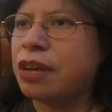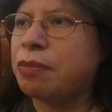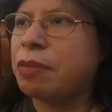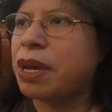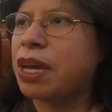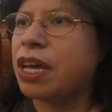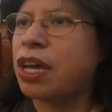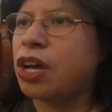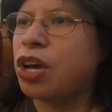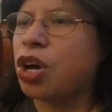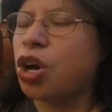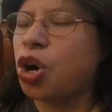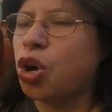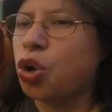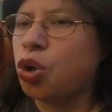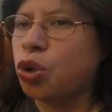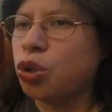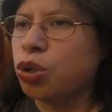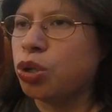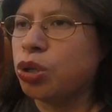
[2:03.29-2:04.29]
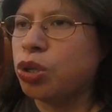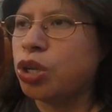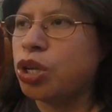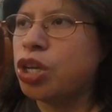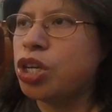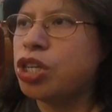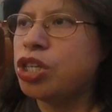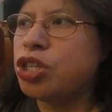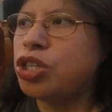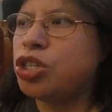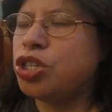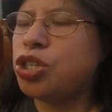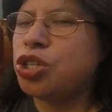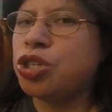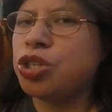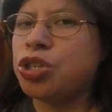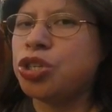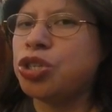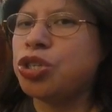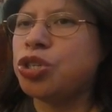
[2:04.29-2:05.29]
and my goal
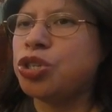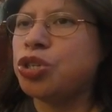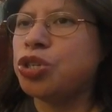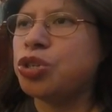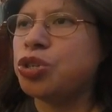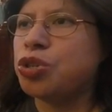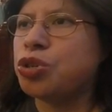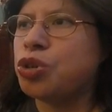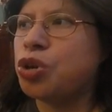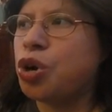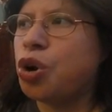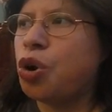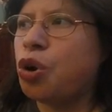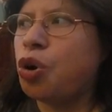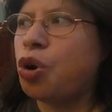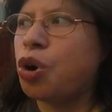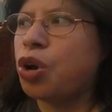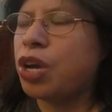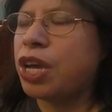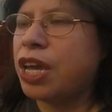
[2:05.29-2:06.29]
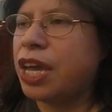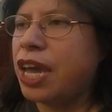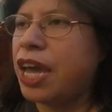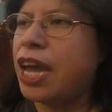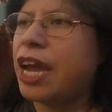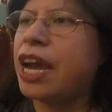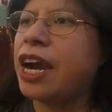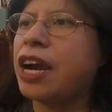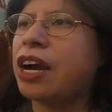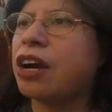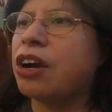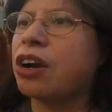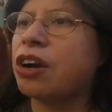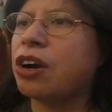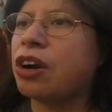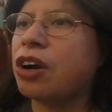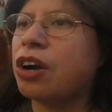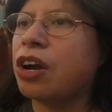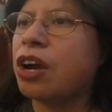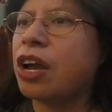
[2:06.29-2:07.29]
to
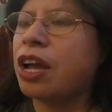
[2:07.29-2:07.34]
care